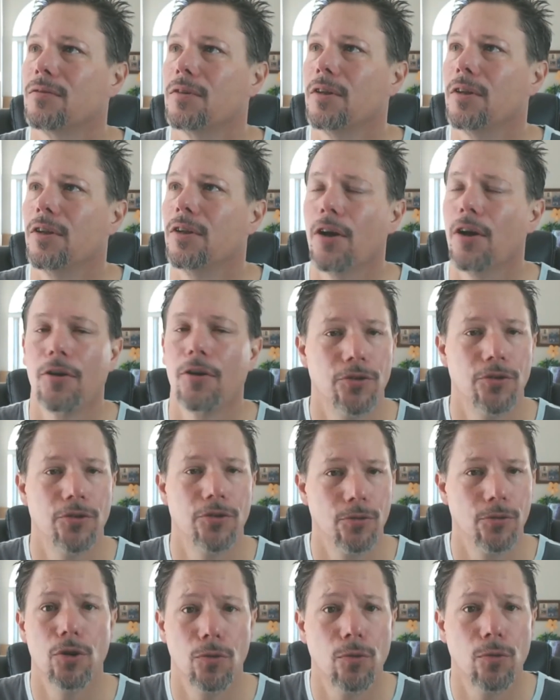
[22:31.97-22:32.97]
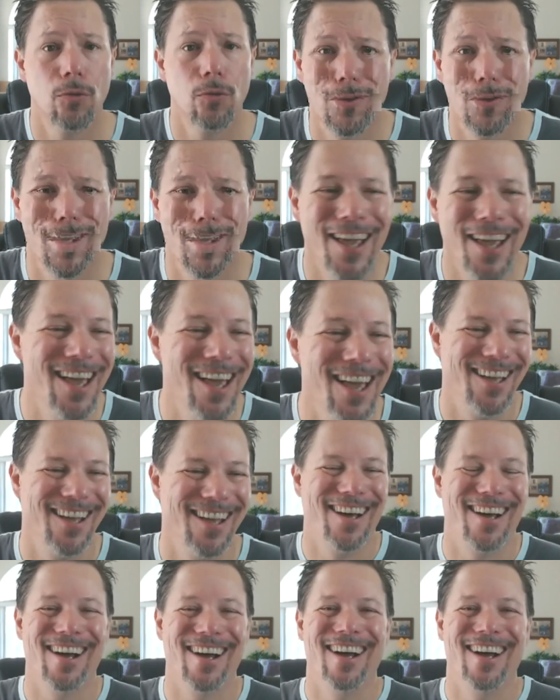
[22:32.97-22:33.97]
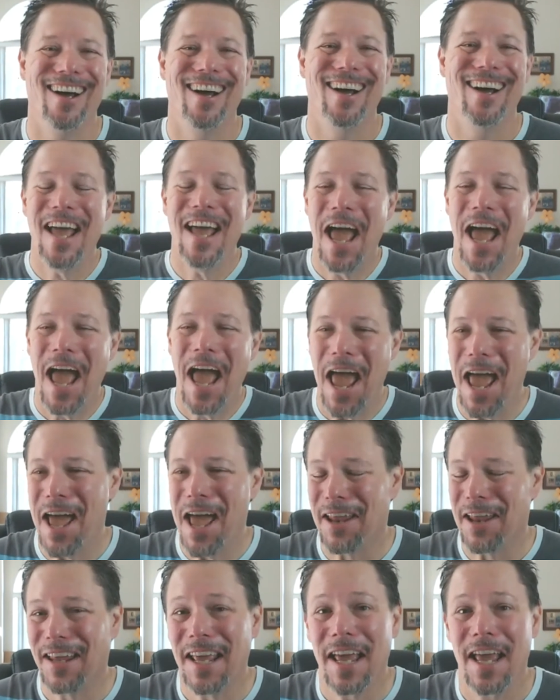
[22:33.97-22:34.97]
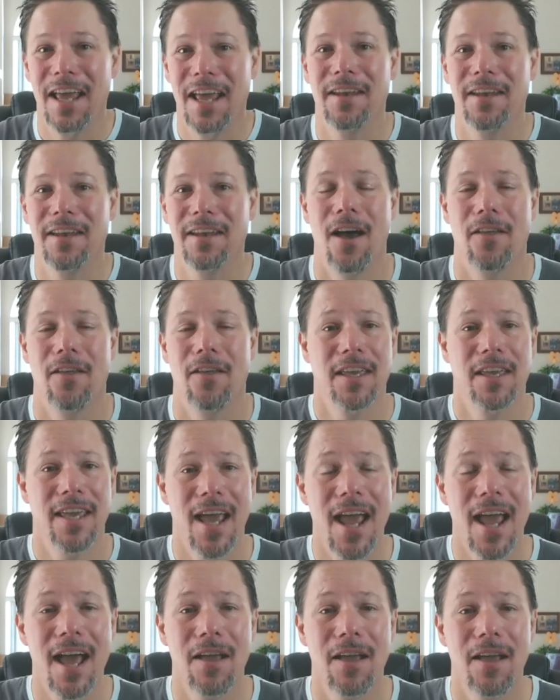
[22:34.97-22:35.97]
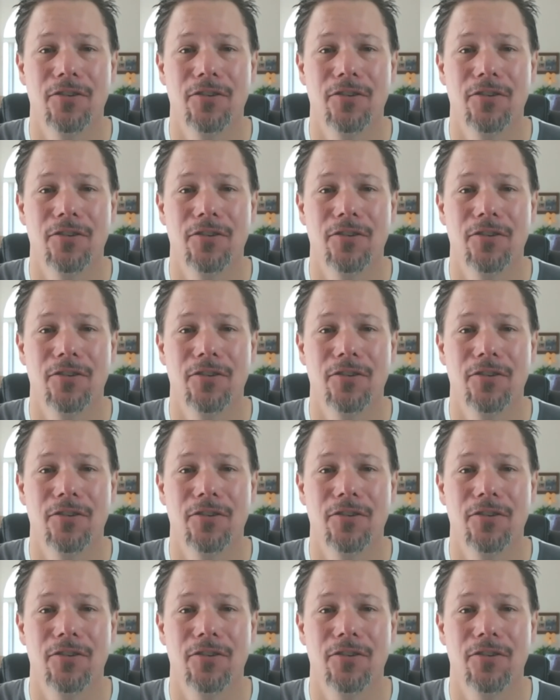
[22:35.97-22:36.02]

you know, do woodworking, and and now they can't.